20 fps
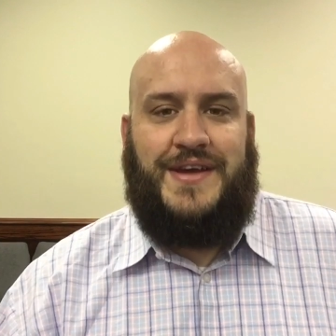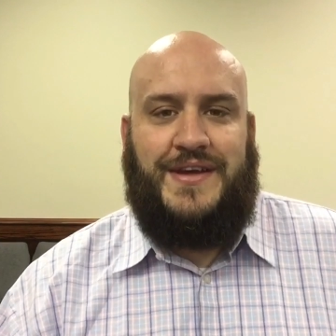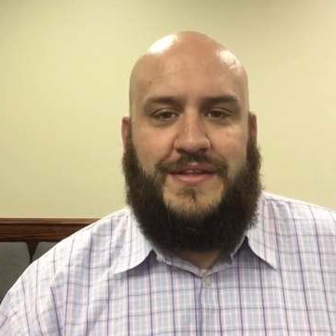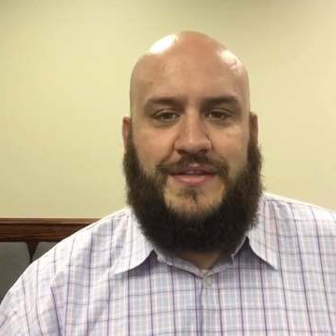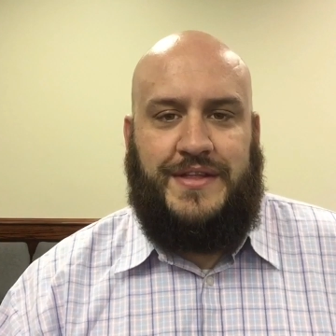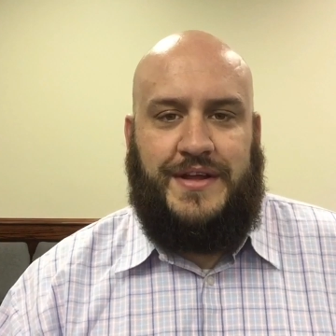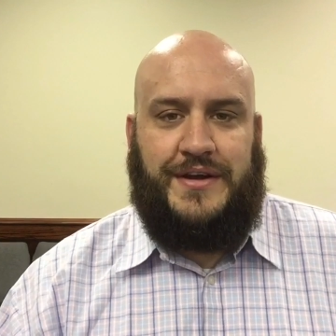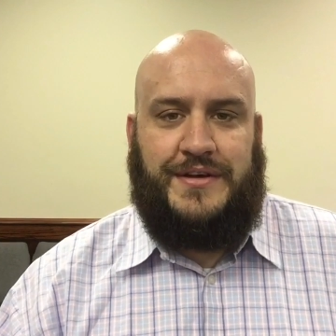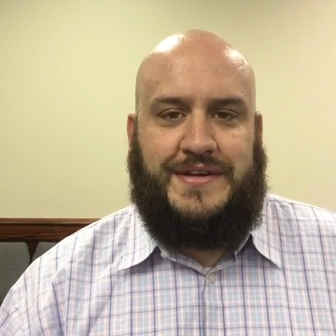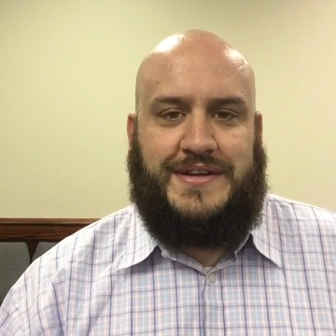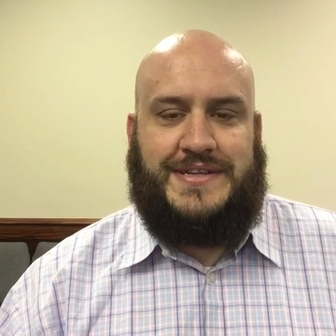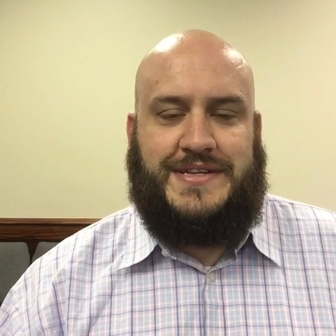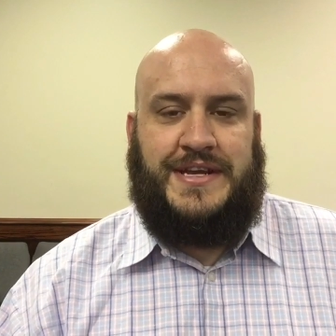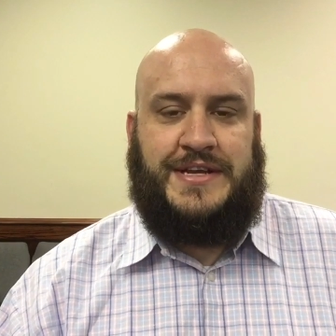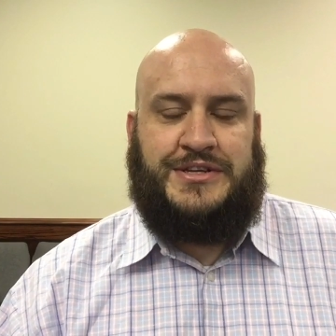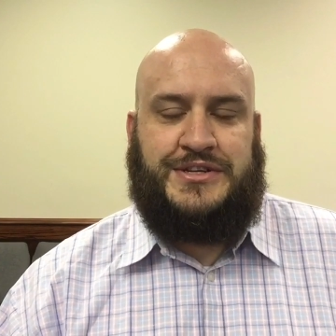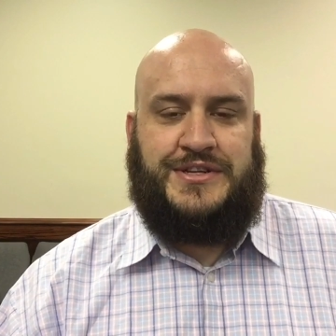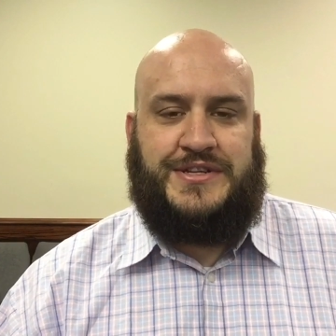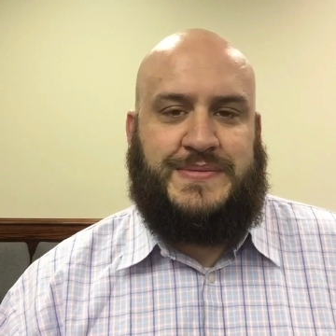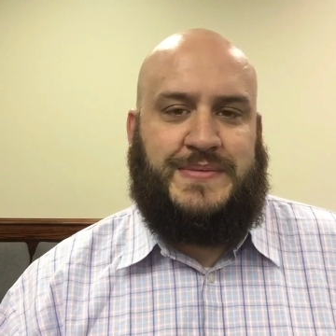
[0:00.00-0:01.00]
their
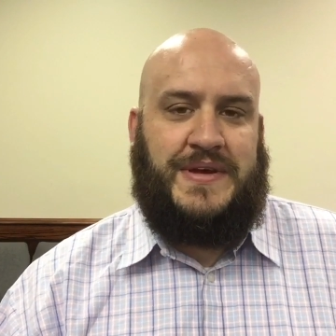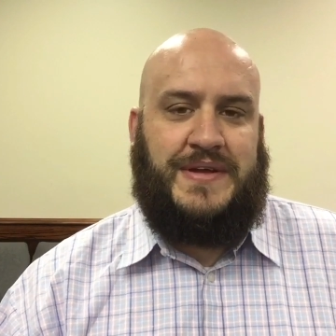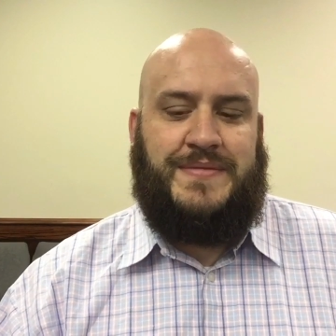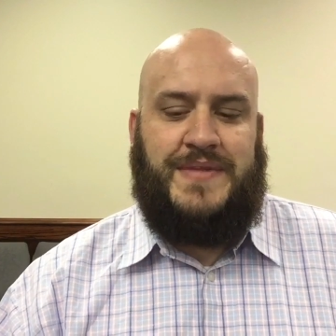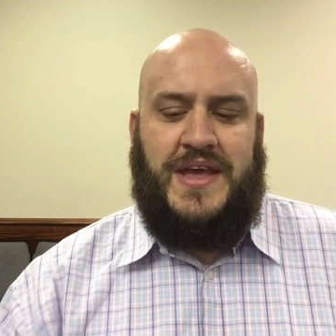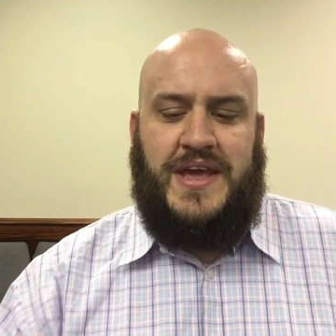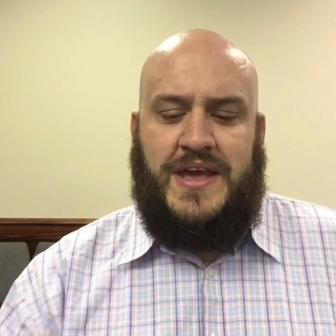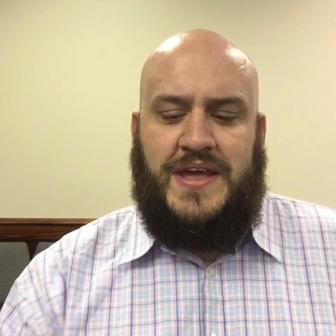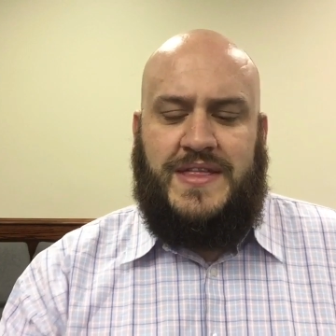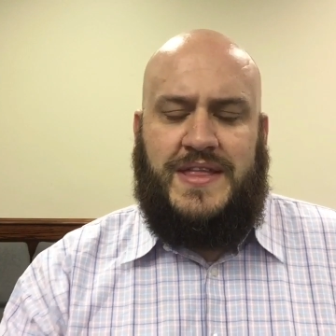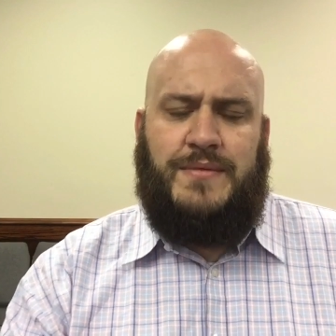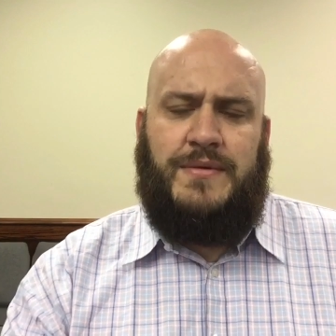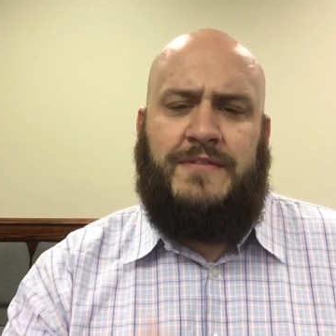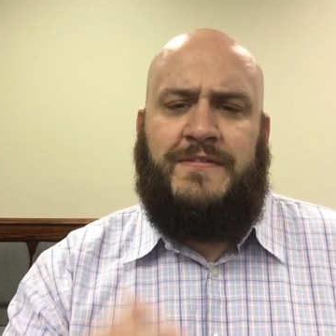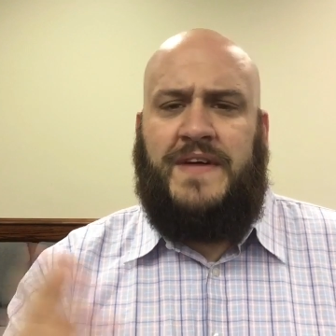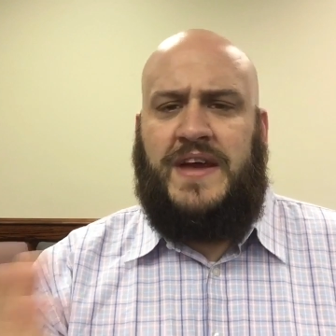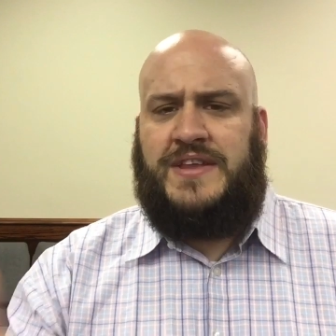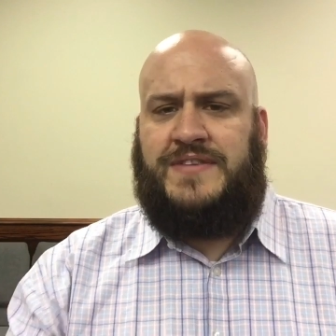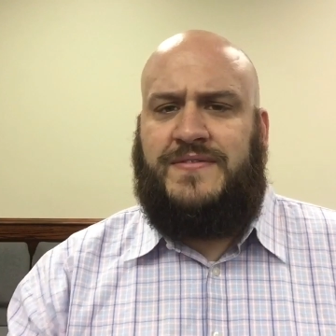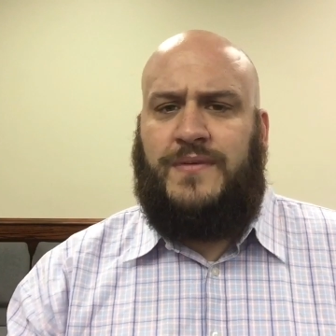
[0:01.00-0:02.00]
decisions. But then we
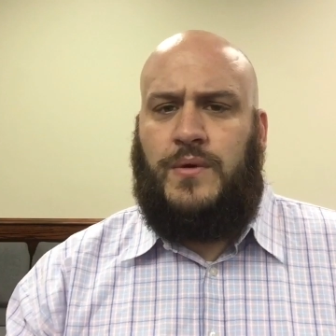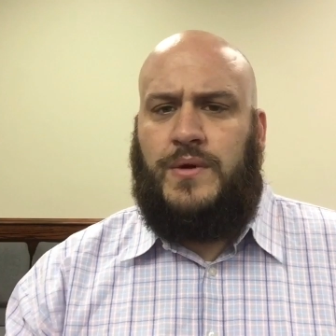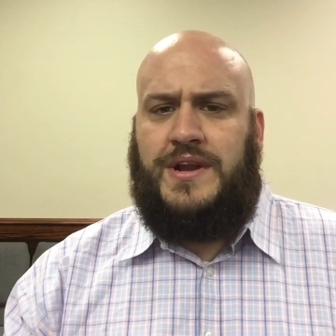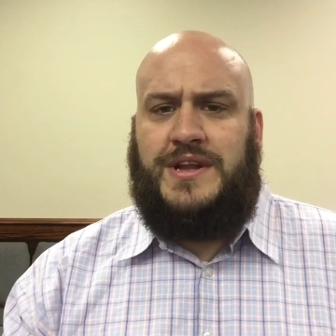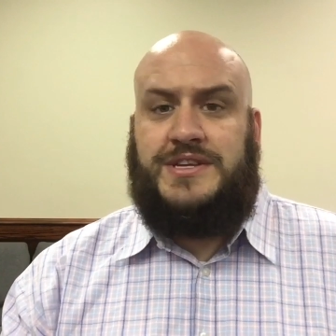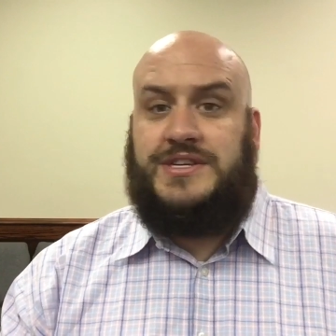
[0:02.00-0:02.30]
fast forwarded